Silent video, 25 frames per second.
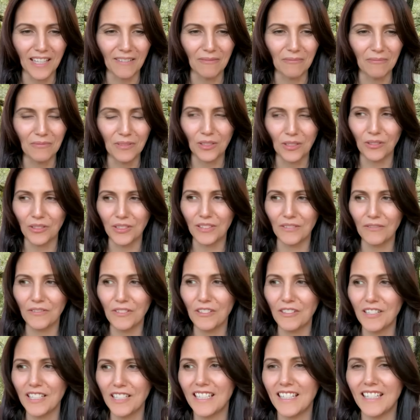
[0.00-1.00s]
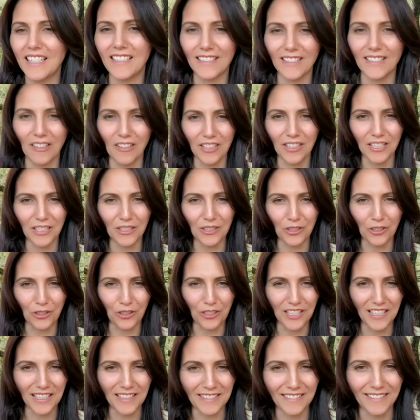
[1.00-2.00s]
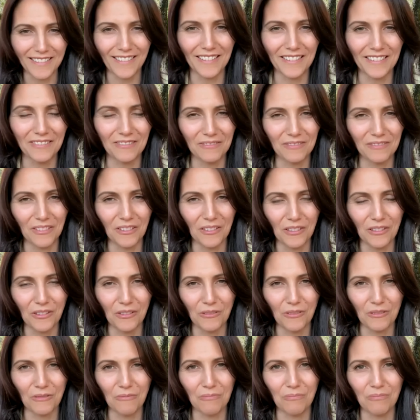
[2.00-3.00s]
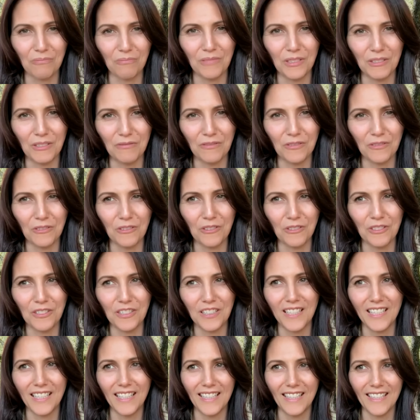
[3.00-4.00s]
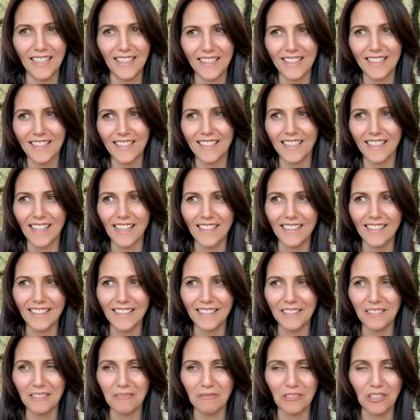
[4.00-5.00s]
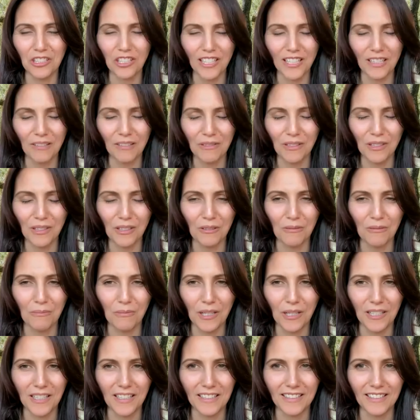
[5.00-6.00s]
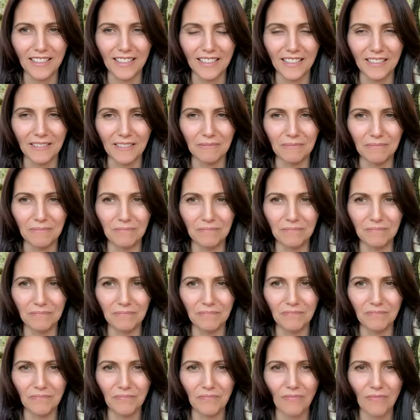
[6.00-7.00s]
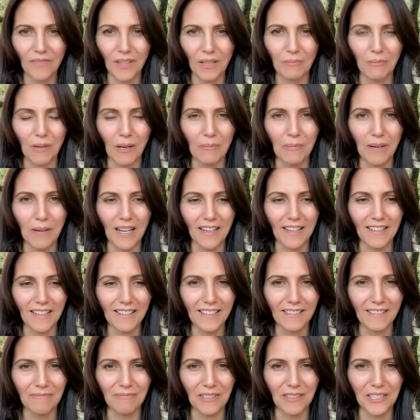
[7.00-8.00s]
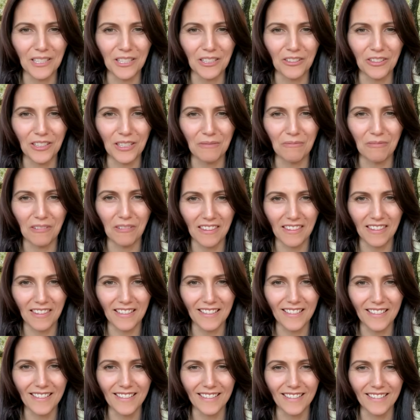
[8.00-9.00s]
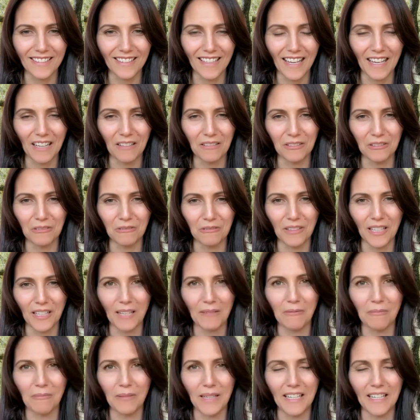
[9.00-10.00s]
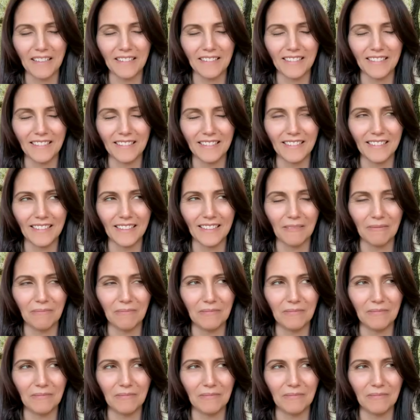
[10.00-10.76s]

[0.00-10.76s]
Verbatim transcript: yeah, so it's a very exciting journey, and I thought before starting, I would share with you my my path and my journey with this and how it all came about, and